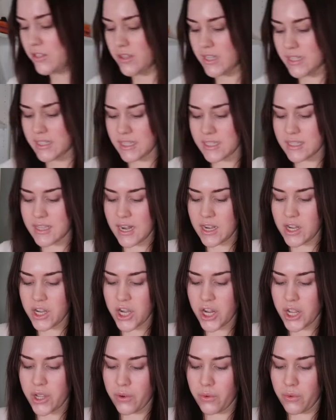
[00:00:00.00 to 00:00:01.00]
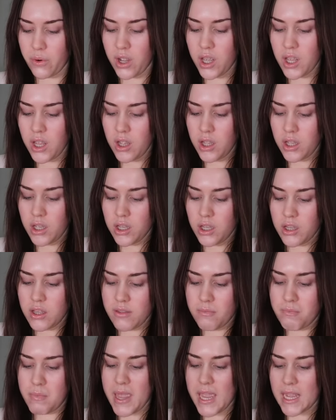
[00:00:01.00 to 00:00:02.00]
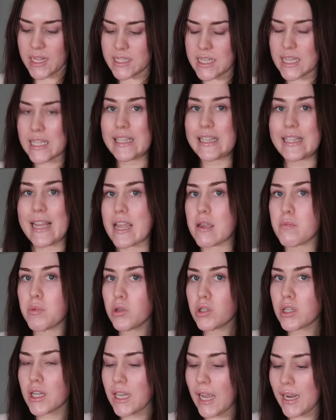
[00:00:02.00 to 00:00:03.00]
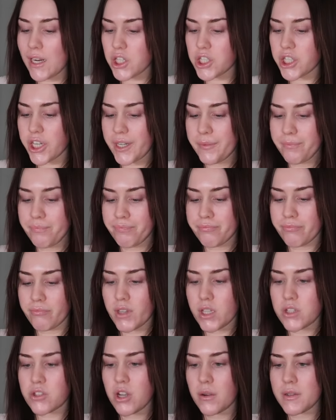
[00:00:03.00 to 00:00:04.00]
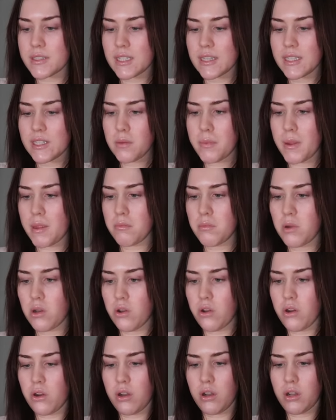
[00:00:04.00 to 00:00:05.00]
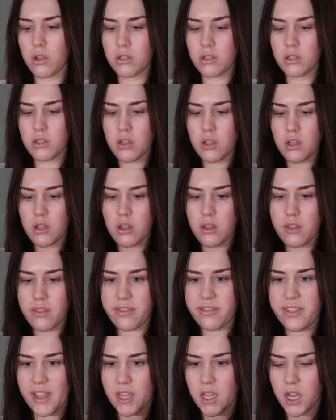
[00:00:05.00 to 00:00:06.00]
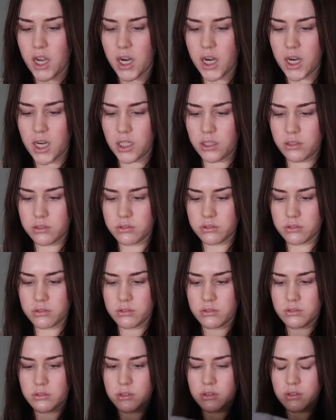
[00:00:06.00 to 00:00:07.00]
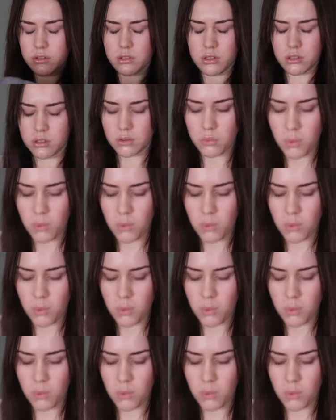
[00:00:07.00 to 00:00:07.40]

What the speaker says: so this is their new PLT label collection. So it's a little bit more thicker. Oh,